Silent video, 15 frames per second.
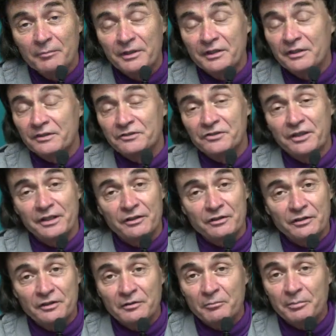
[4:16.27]
Because they
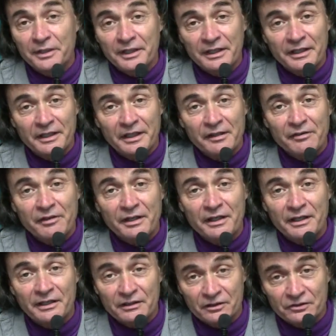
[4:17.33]
couldn't be
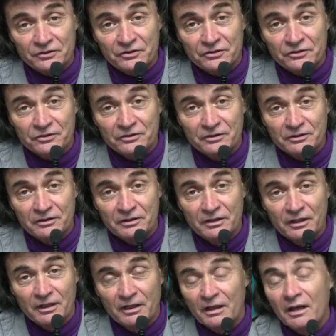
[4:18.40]
anything else.
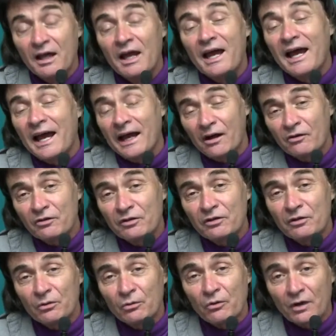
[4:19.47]
How
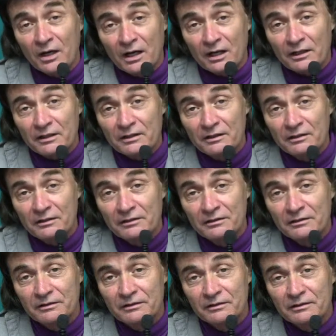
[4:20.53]
could a rock
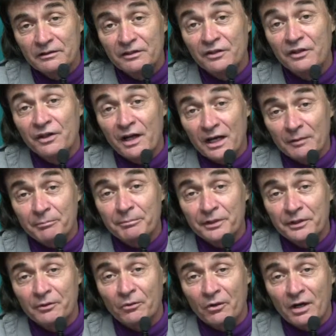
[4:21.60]
not
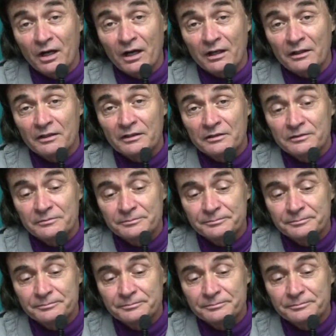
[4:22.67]
be a rock?